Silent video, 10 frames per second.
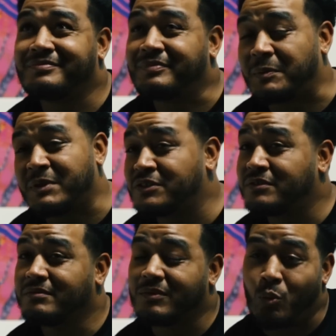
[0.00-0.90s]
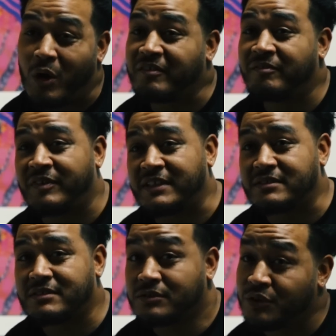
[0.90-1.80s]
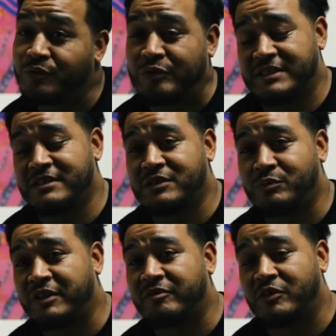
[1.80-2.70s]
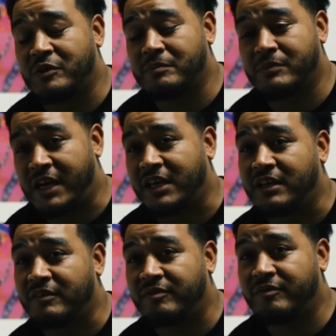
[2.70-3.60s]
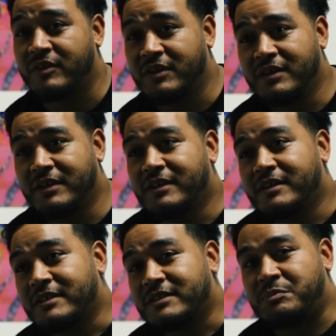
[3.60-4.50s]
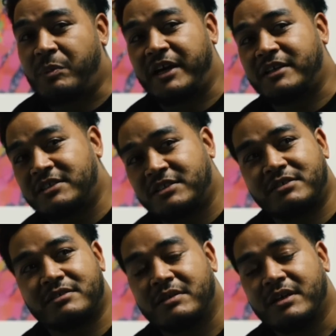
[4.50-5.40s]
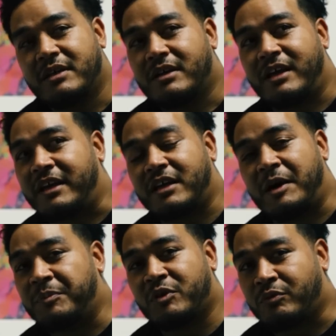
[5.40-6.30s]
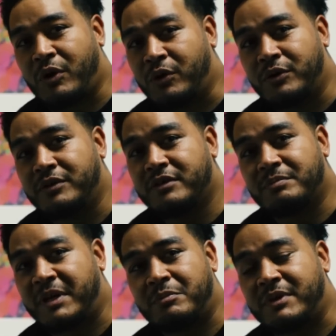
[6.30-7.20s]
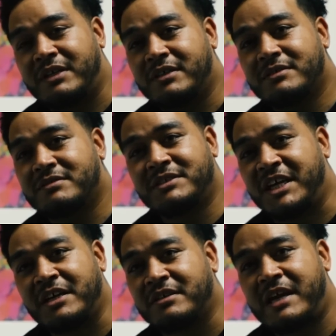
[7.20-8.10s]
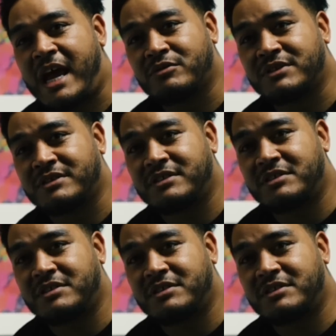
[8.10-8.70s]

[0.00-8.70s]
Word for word: maybe two fences away from INF. Spike's like up the road, maybe 10 houses.